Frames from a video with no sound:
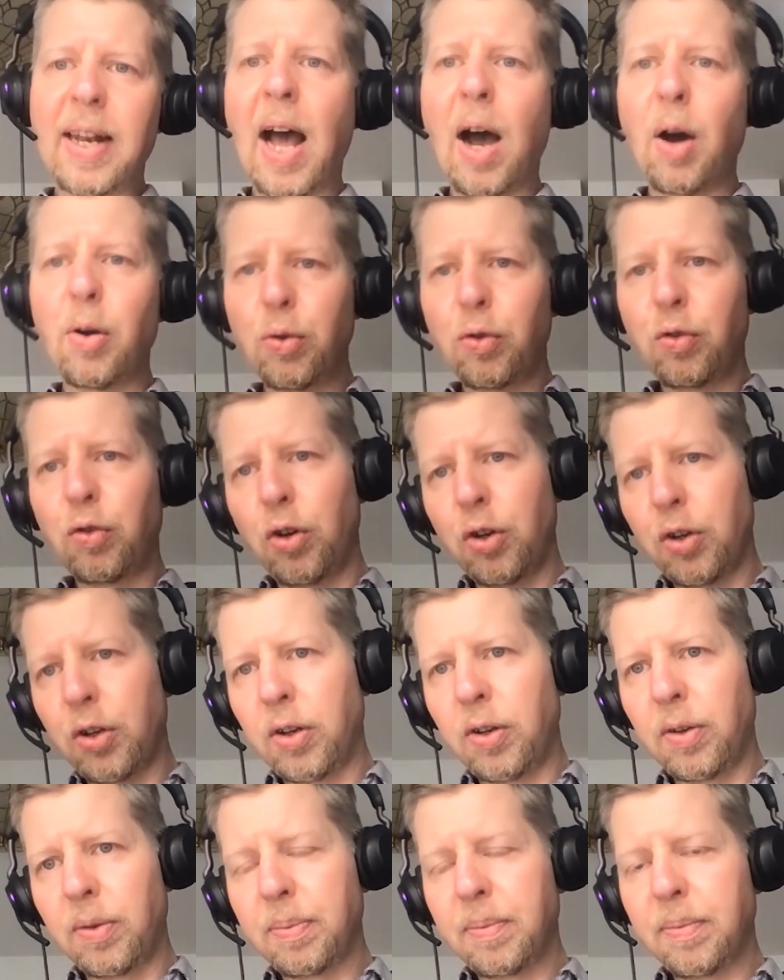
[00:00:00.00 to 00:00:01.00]
How do
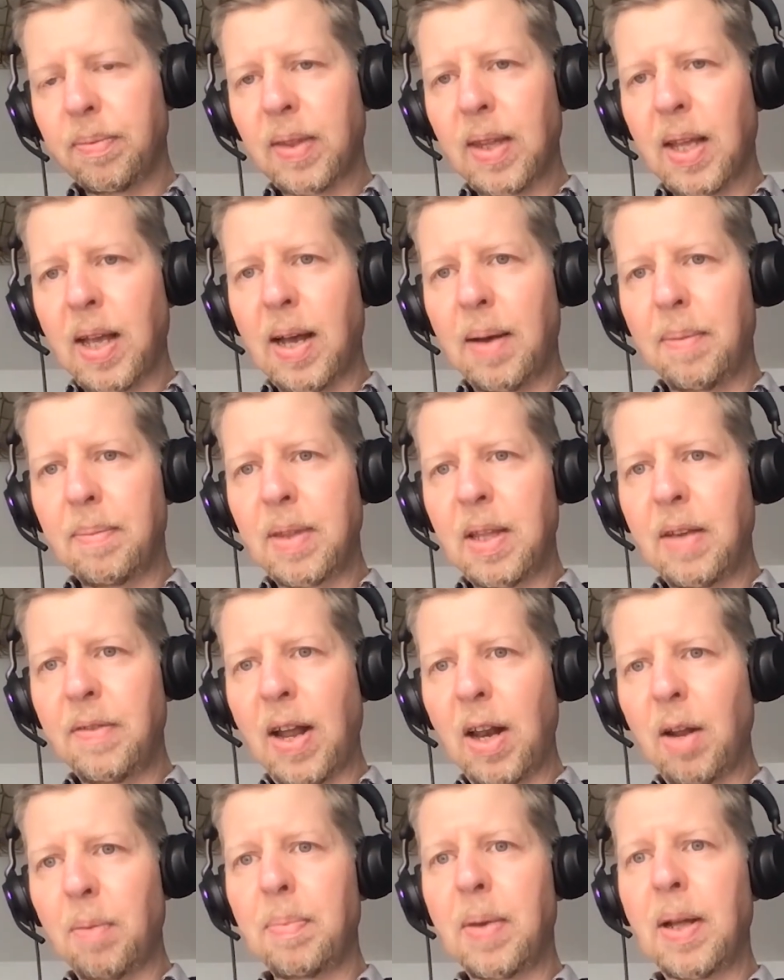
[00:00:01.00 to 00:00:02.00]
certain
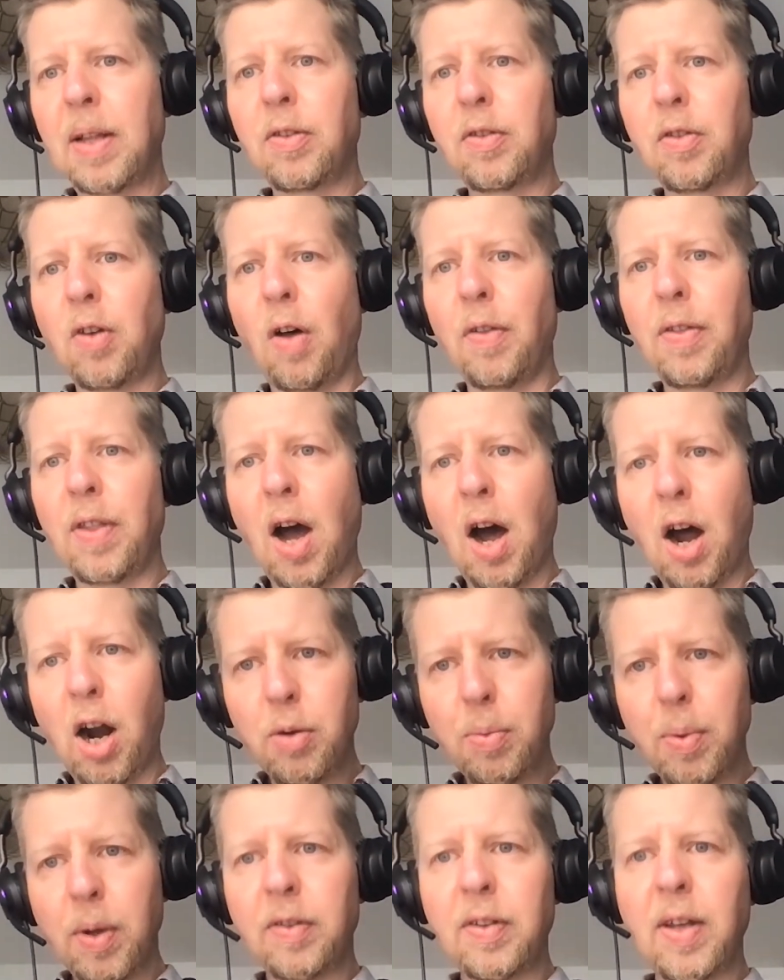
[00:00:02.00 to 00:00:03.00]
developments on the
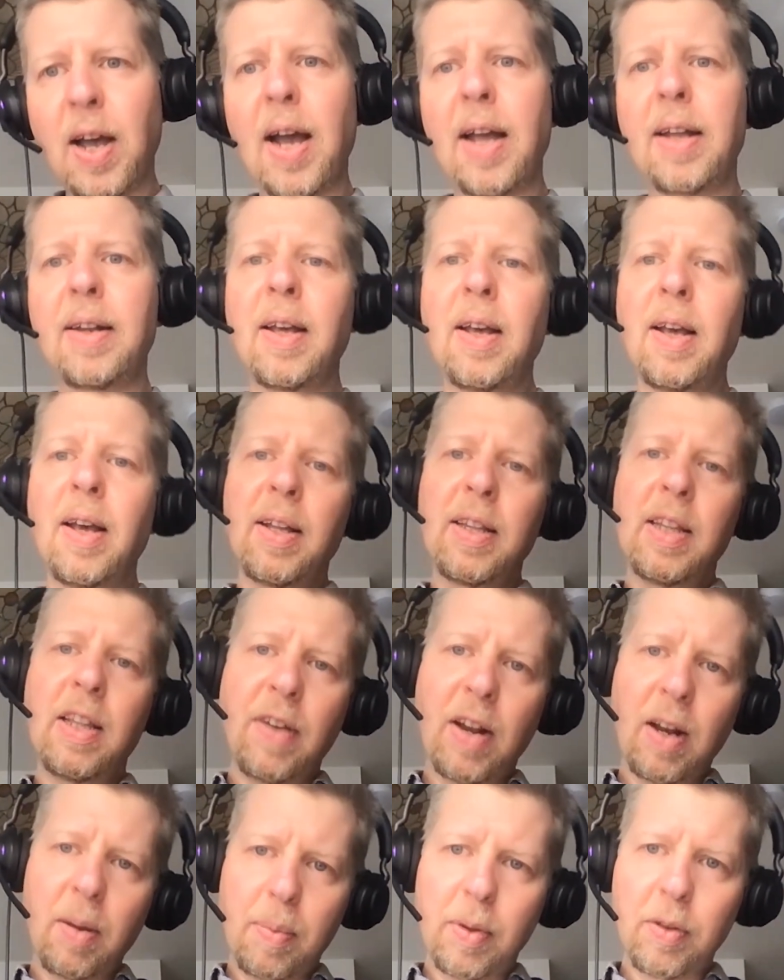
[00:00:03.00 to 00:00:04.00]
hardware side,
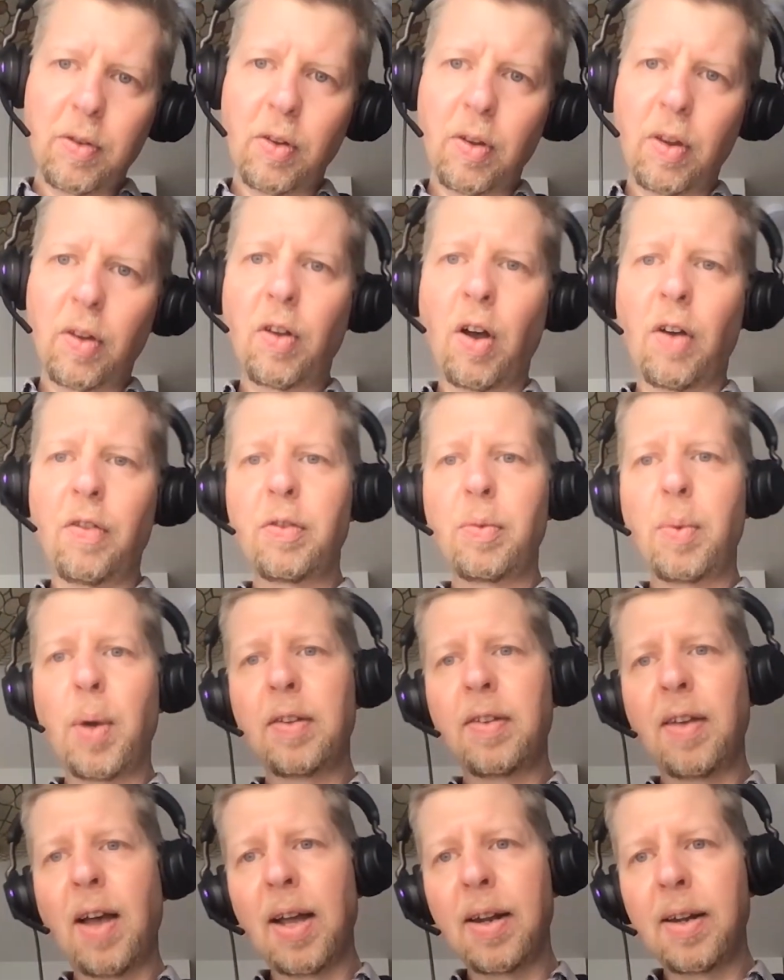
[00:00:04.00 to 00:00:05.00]
developments on the software
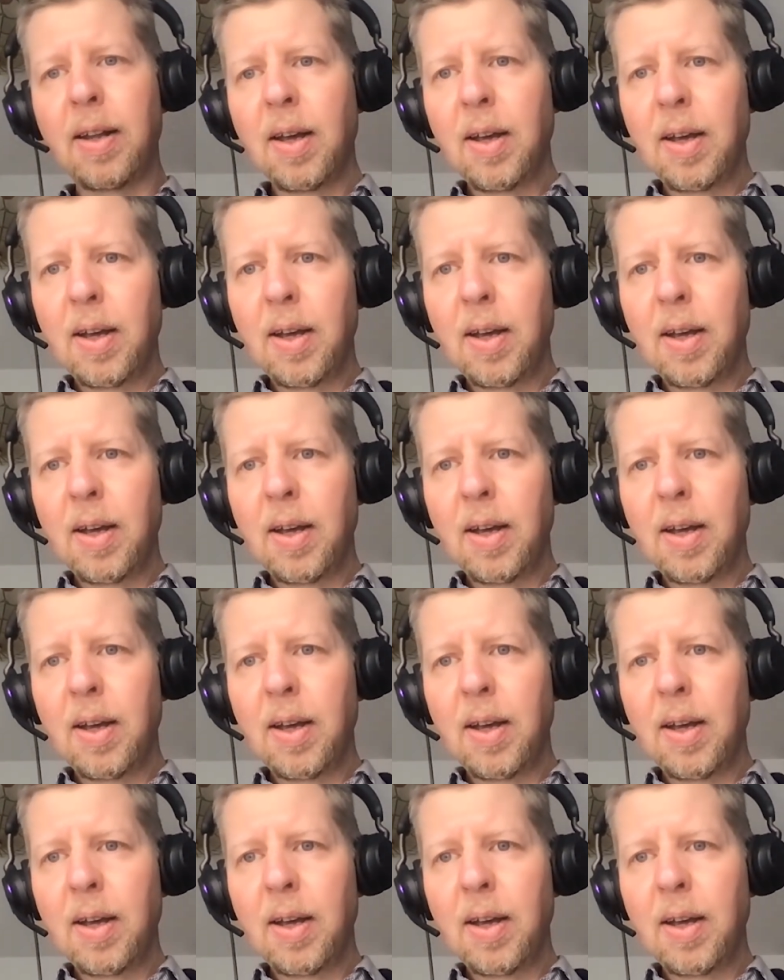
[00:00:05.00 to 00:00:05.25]
side,